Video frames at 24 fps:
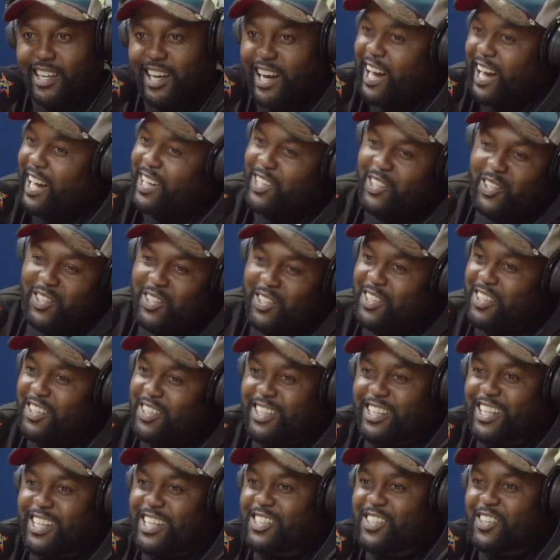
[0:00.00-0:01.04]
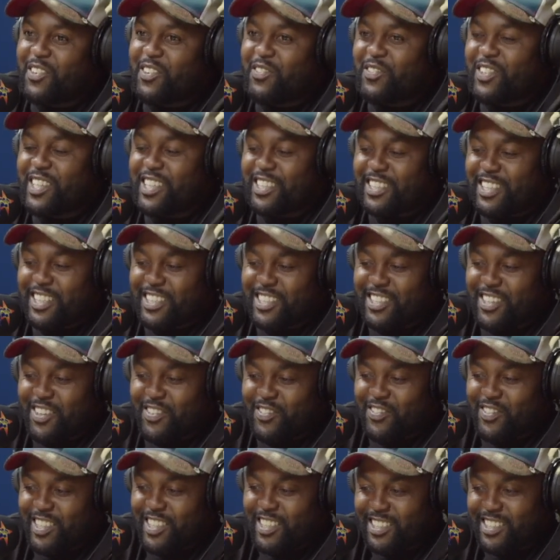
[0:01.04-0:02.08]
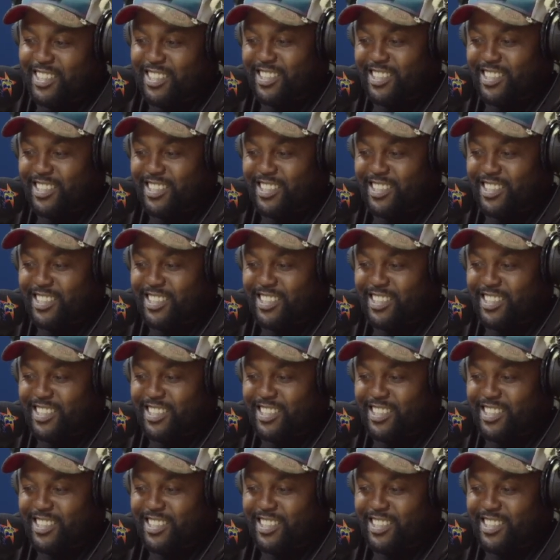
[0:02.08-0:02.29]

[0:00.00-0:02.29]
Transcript: Ah, no, no, no, that's not me. That's okay.